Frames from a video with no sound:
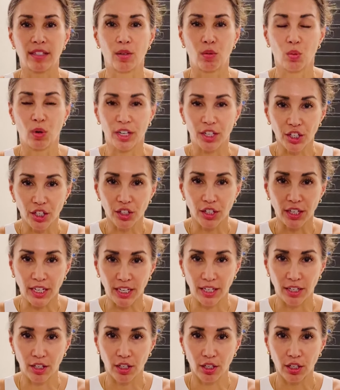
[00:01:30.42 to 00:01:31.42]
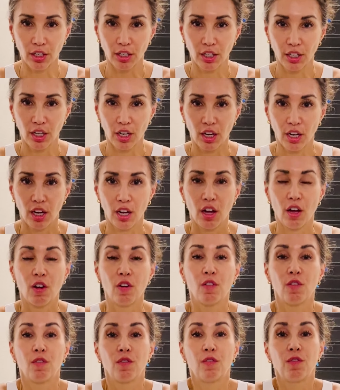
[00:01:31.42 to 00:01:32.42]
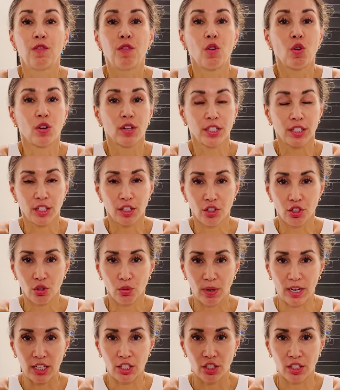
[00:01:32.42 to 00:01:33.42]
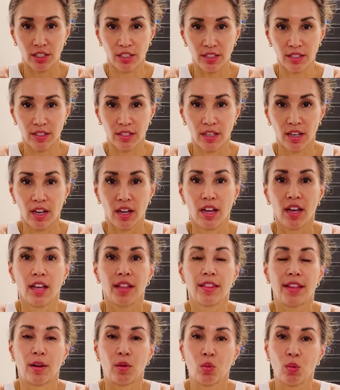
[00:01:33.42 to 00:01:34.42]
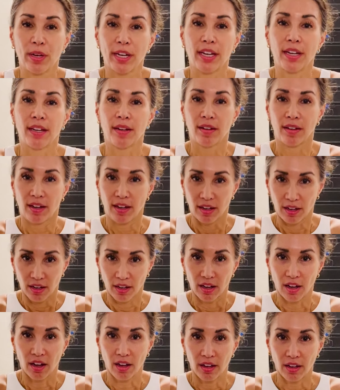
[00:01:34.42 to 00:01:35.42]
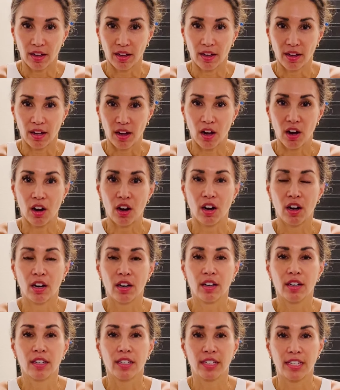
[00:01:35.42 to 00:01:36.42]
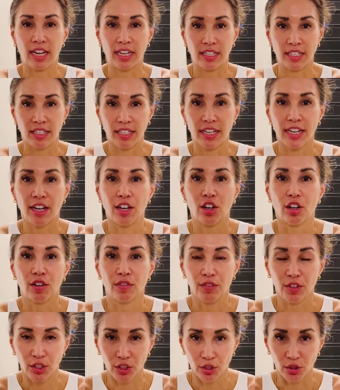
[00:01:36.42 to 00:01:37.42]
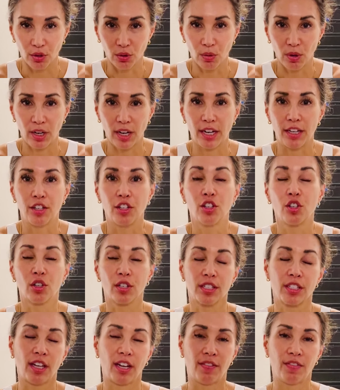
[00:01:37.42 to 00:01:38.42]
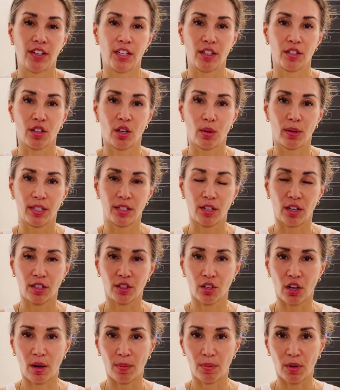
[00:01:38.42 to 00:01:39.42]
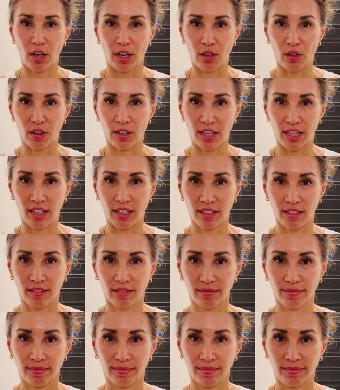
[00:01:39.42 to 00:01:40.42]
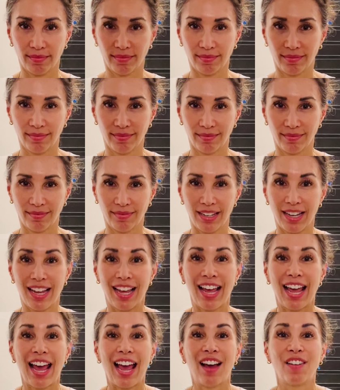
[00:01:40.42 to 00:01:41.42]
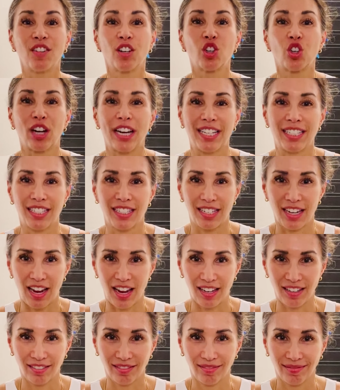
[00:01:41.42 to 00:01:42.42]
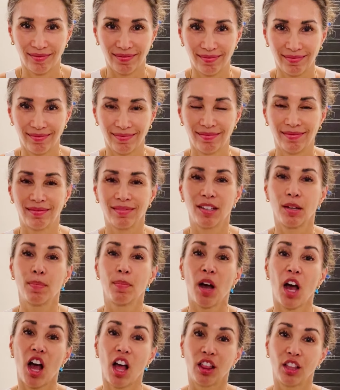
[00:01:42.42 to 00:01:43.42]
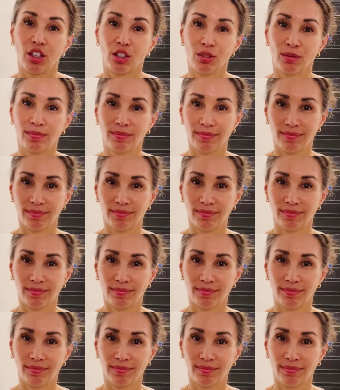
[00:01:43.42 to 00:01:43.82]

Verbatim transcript: that when you're here for situations that we are taking care of you and your safety is always our top priority. Have a great stay. Mahalo.